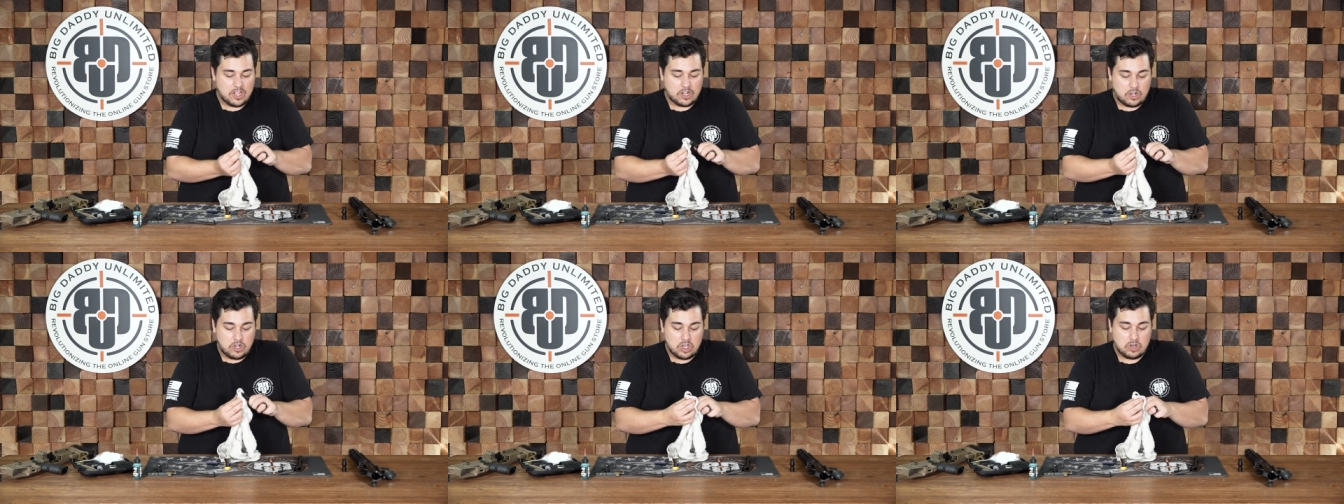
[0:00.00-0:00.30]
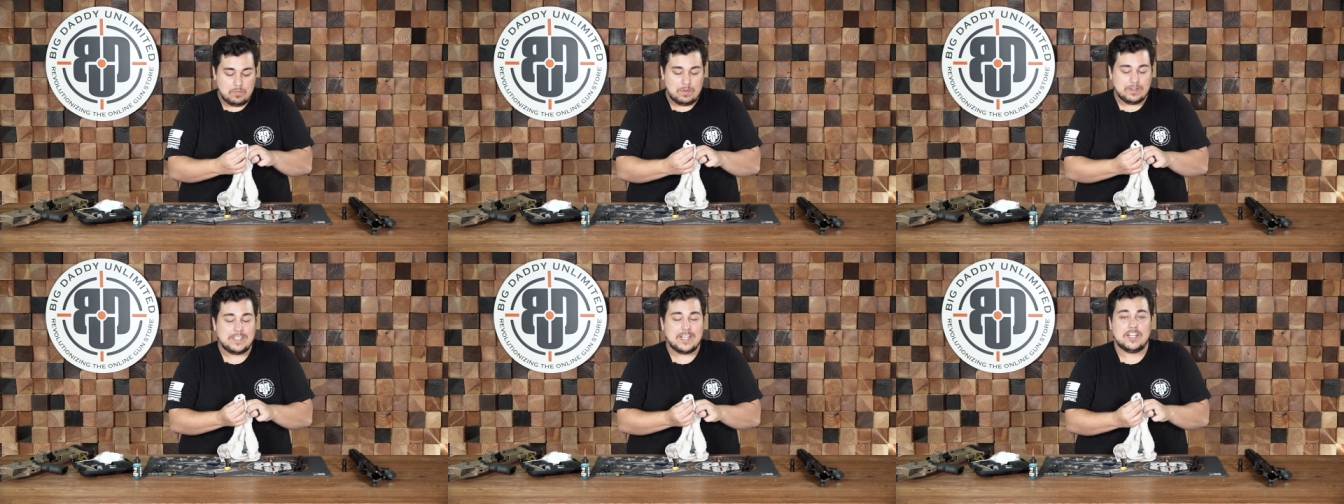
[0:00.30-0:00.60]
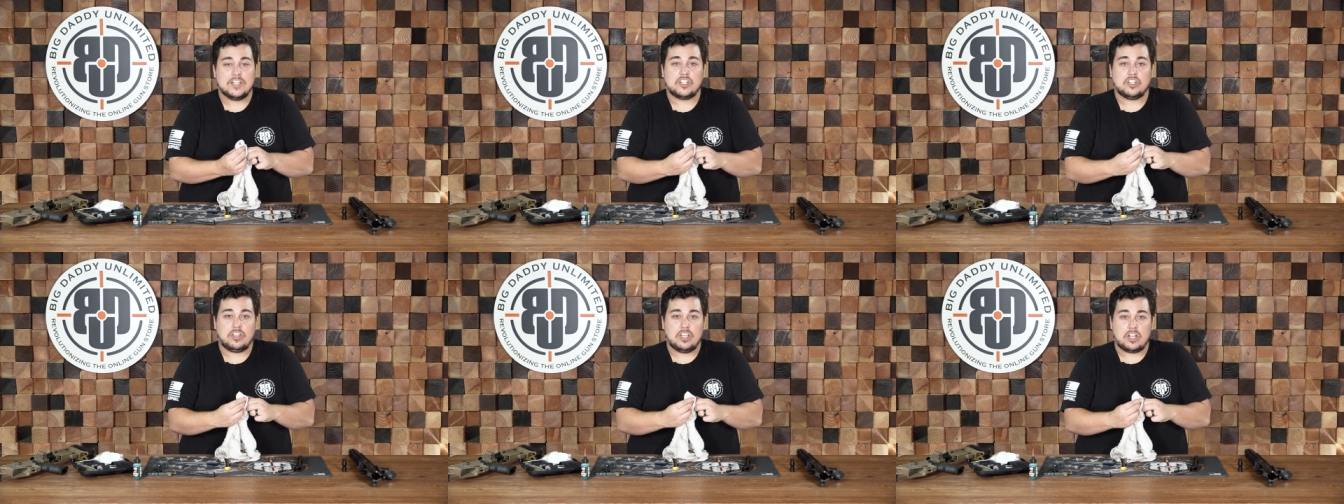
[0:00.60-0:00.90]
could
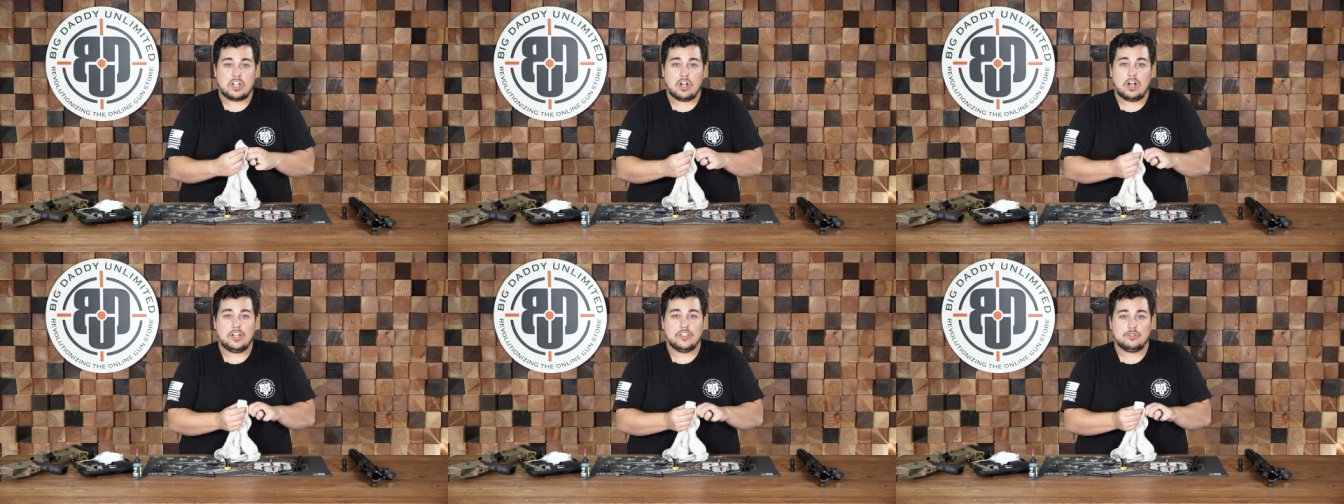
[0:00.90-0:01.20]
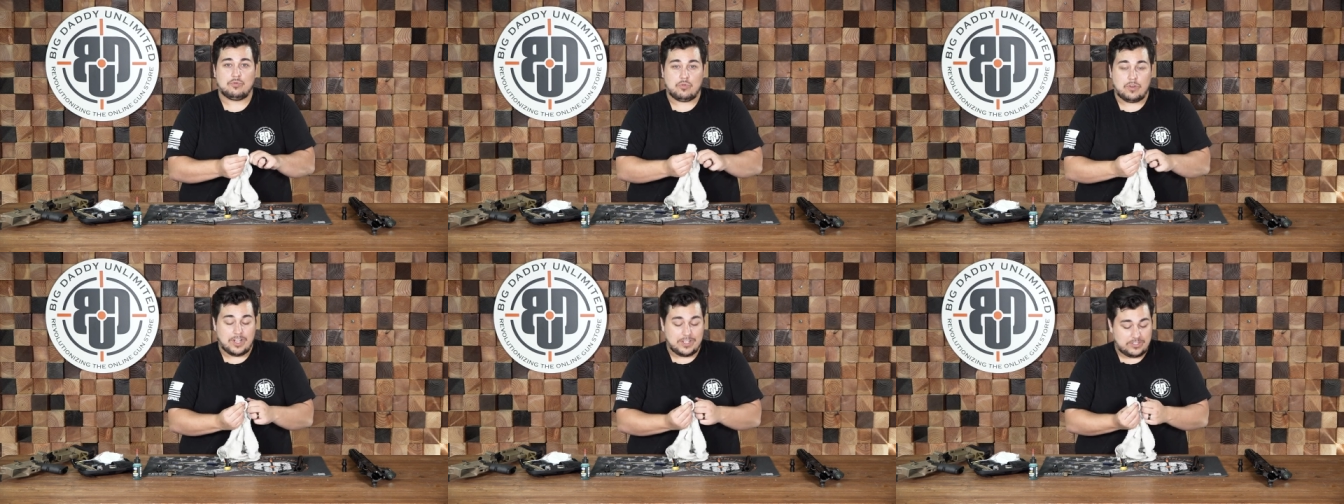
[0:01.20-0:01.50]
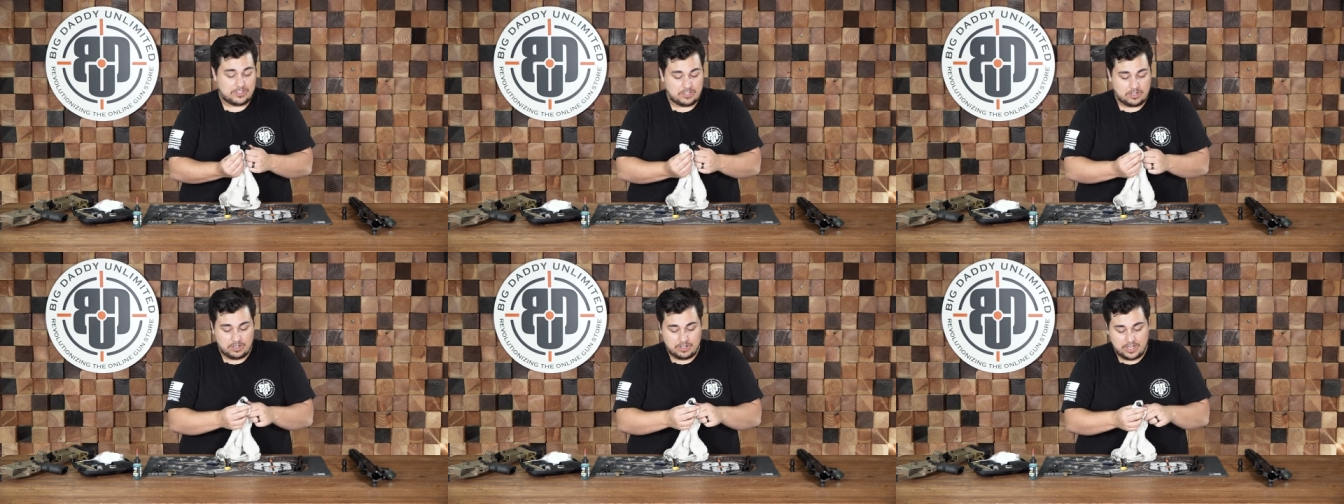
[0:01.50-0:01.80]
potentially cause
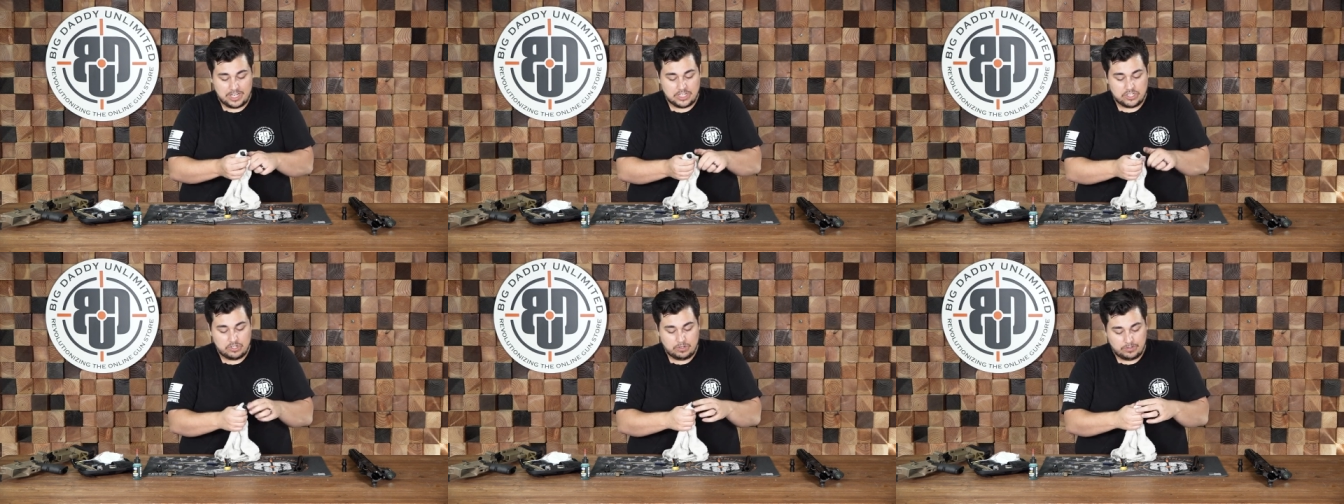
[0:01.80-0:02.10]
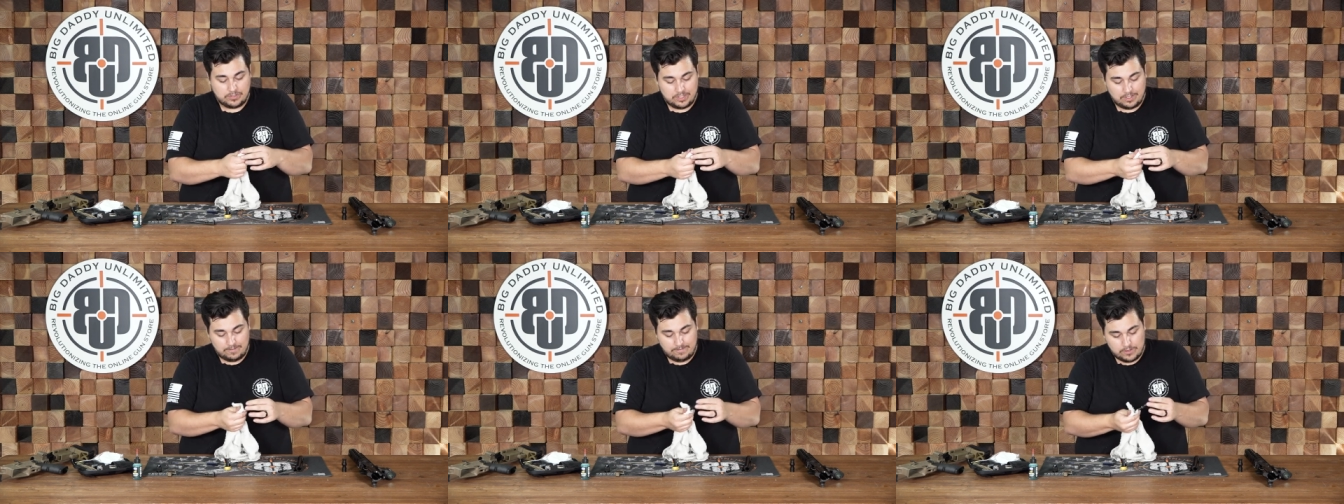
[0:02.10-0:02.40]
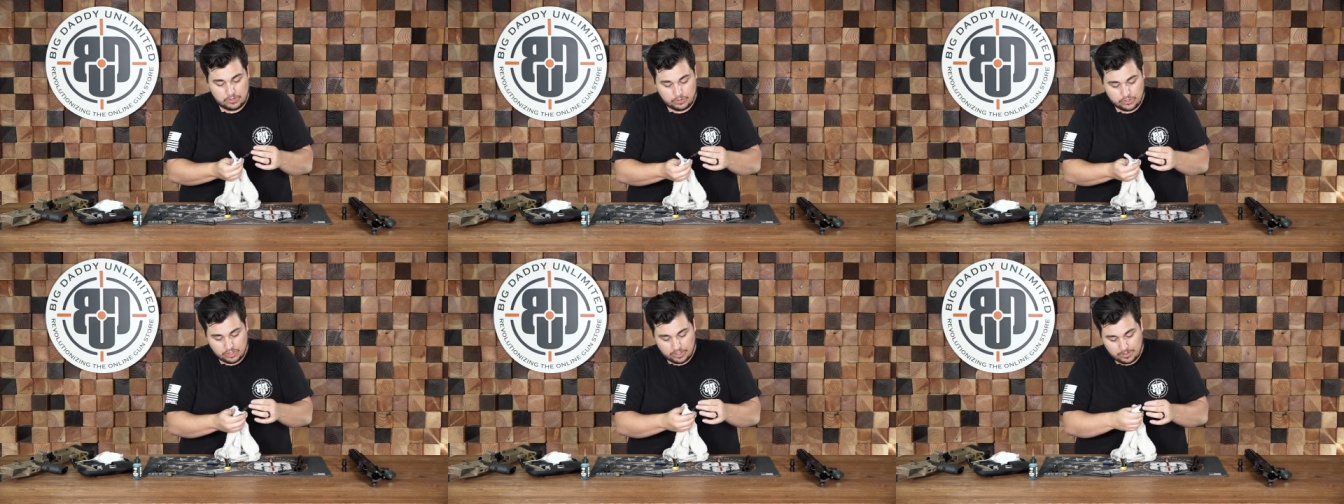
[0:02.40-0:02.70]
rust or issues in the
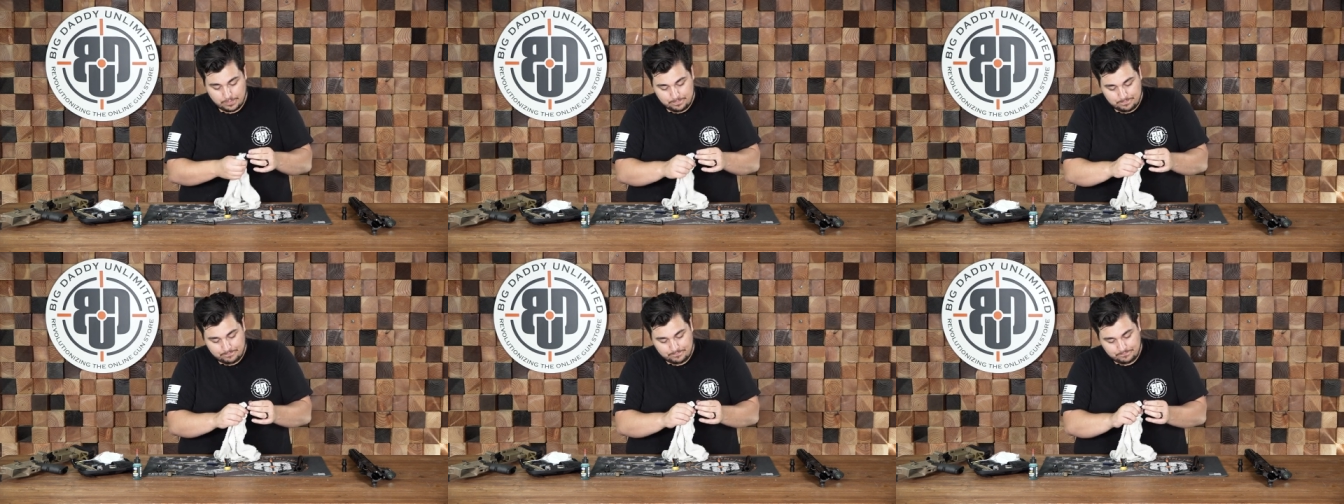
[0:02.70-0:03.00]
future.